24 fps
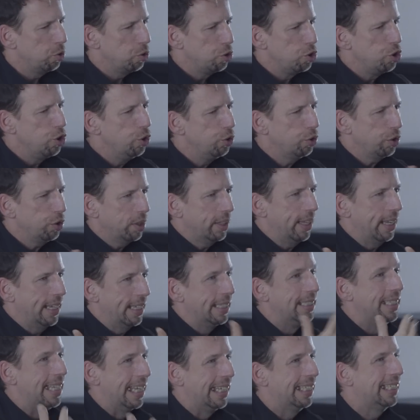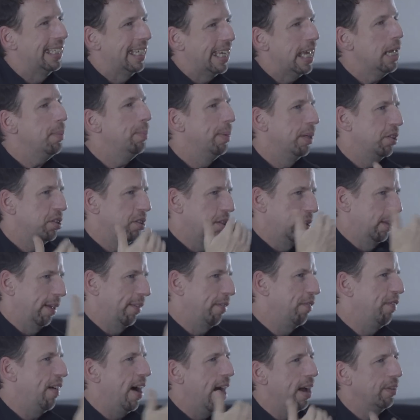usually they keep it to like
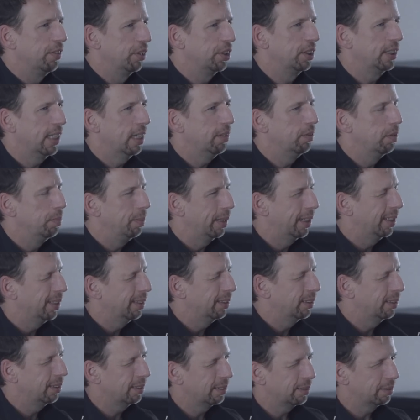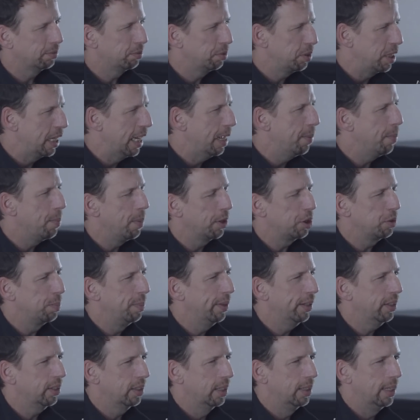5 or 7 because you get much
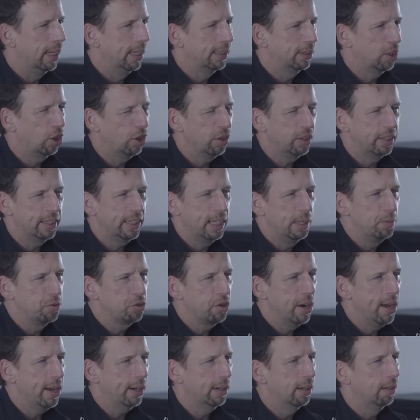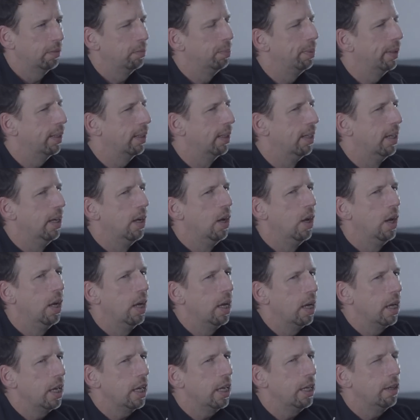bigger than that. It's hard to keep track of. But
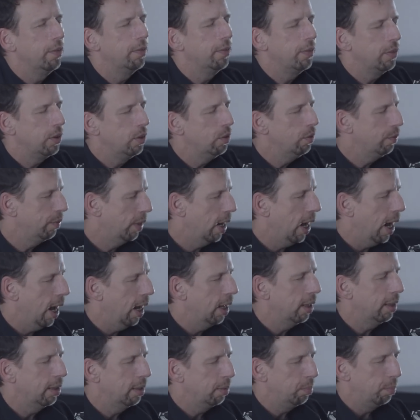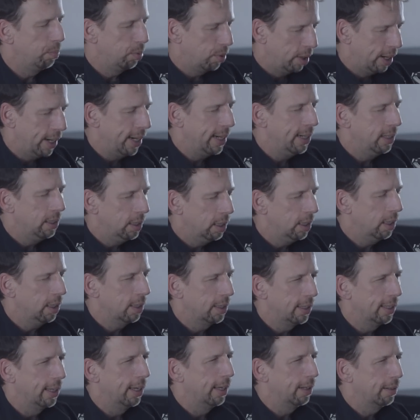if you've got the brain
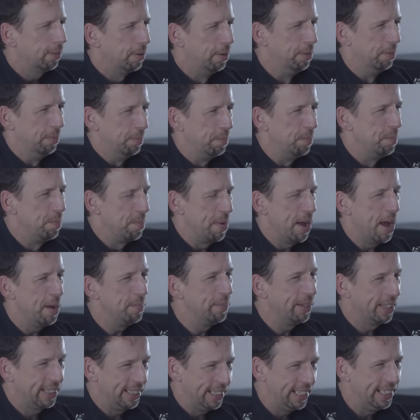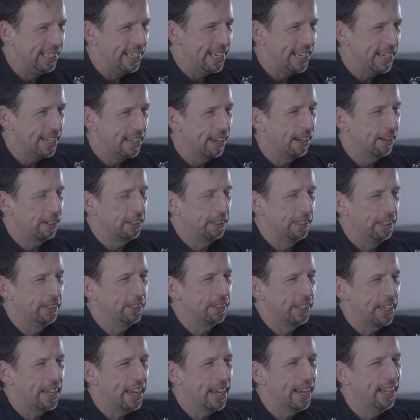that Pat Metheny
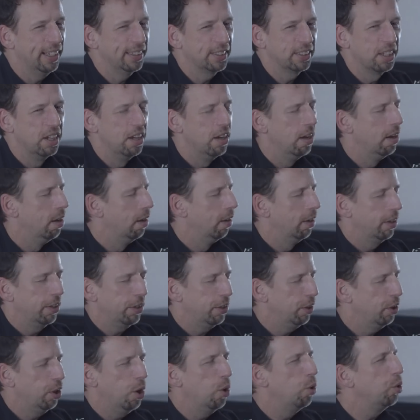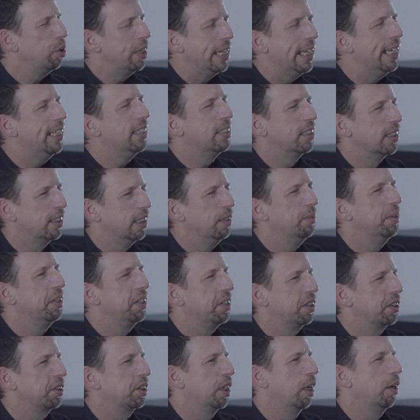clearly has, you don't need to limit
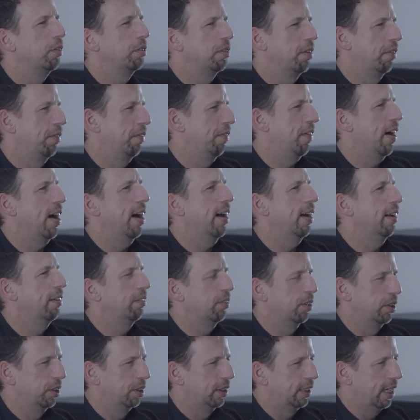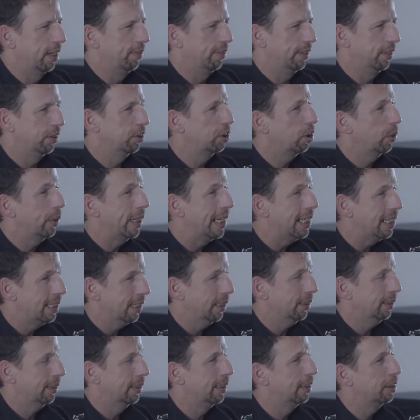yourself to 5 or 7. So he
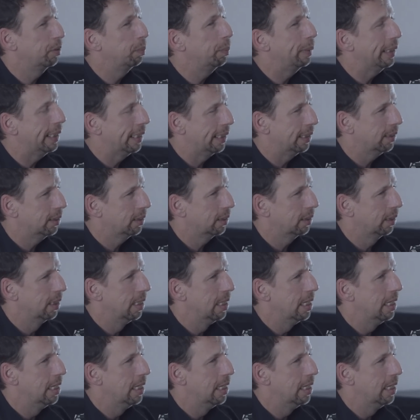does this piece